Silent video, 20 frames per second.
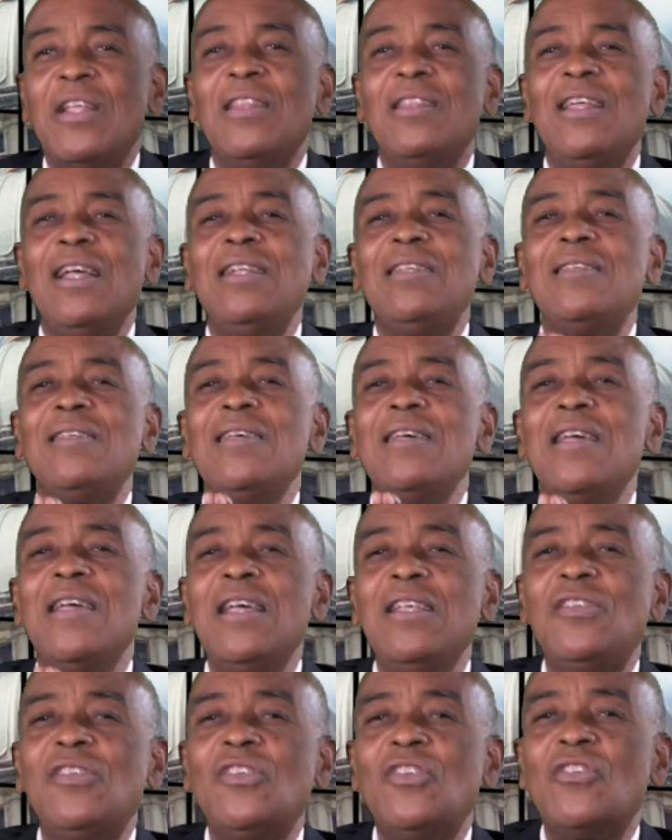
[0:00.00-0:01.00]
This
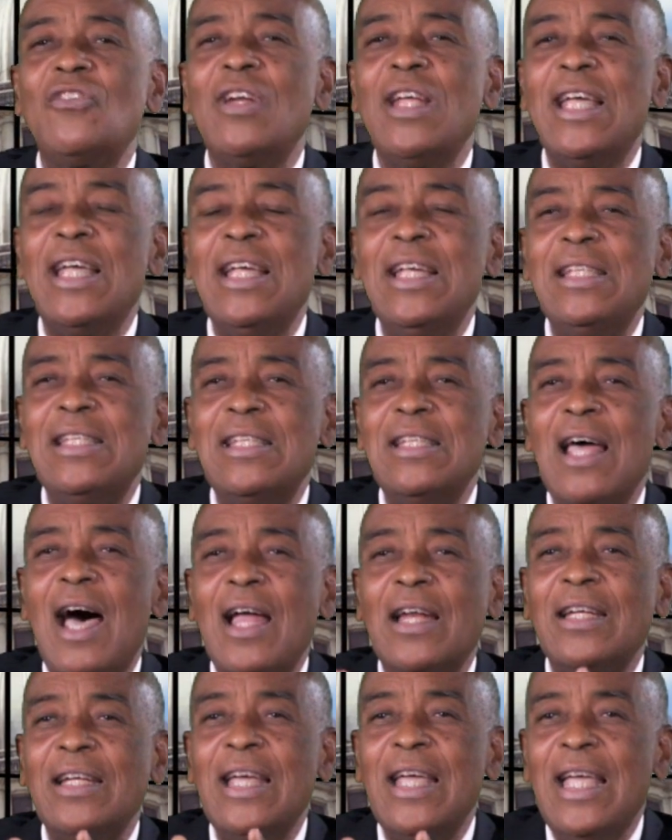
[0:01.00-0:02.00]
history is
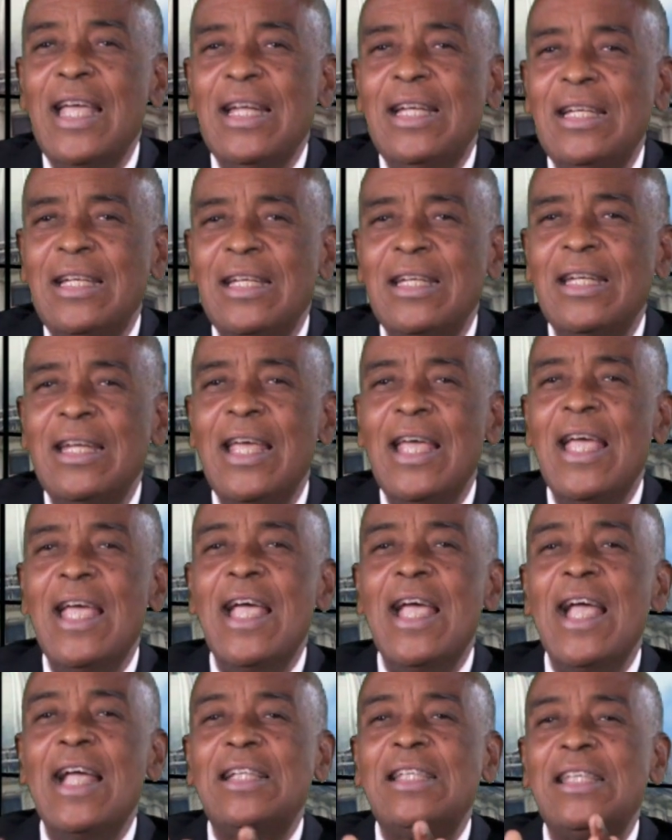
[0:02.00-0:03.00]
not hidden.
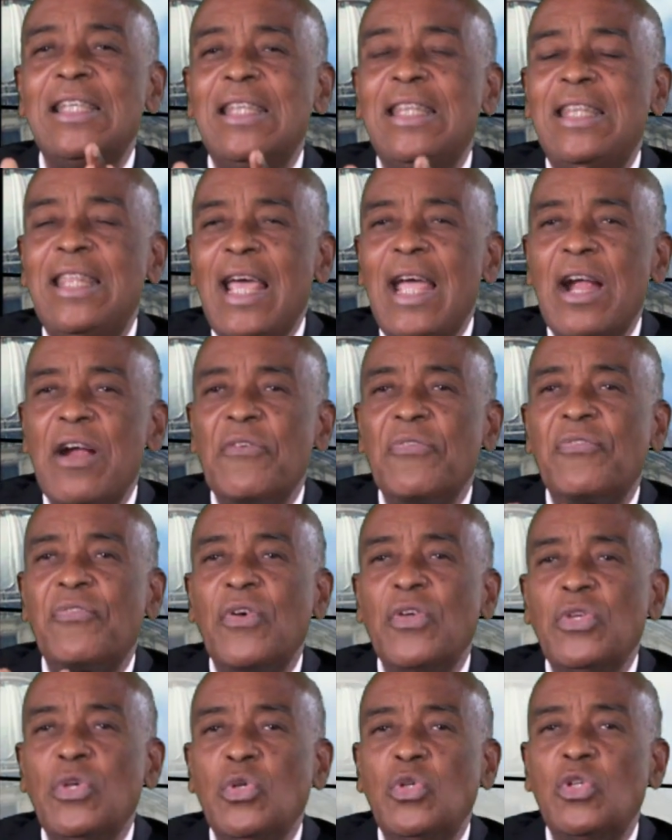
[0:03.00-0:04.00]
It's there
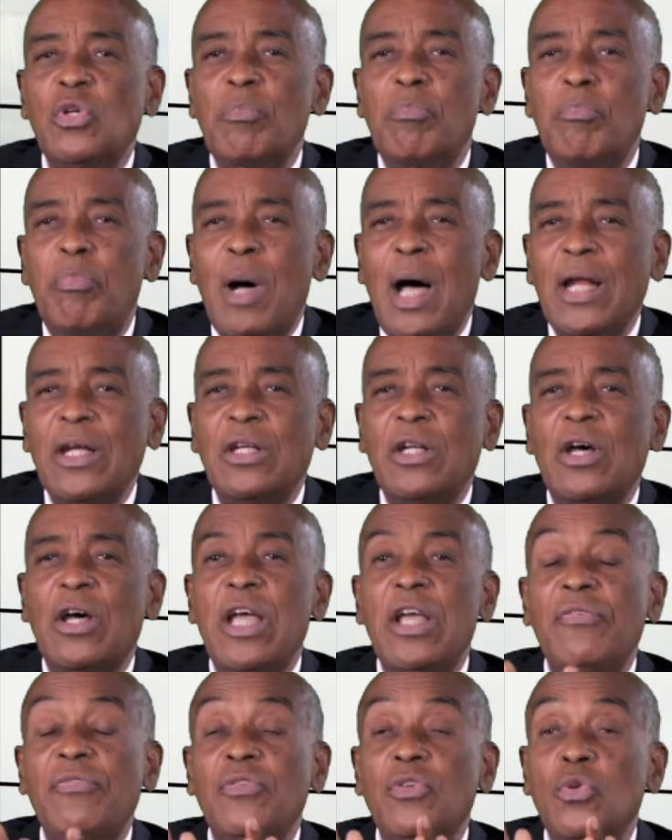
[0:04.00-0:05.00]
for you to ponder
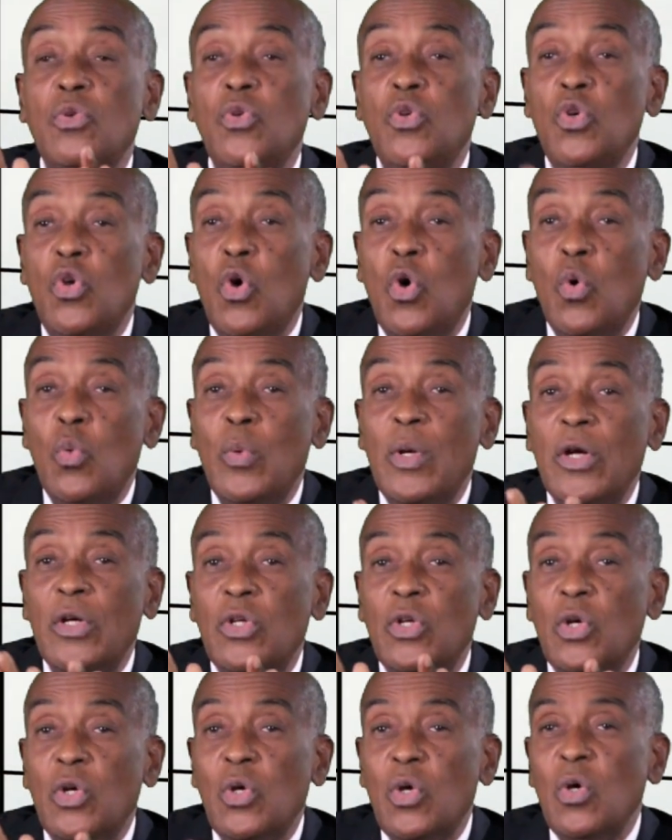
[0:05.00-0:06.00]
if you know where
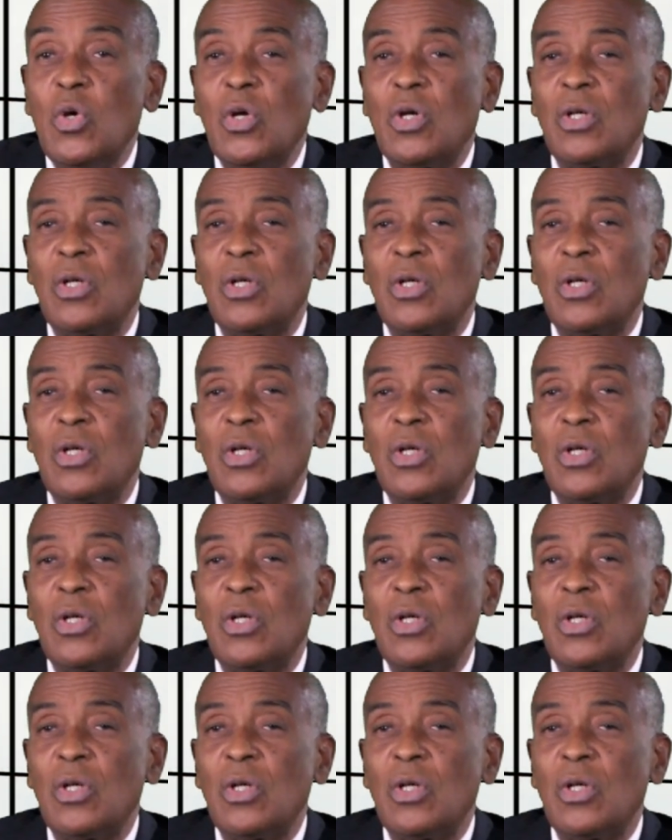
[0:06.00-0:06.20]
to look.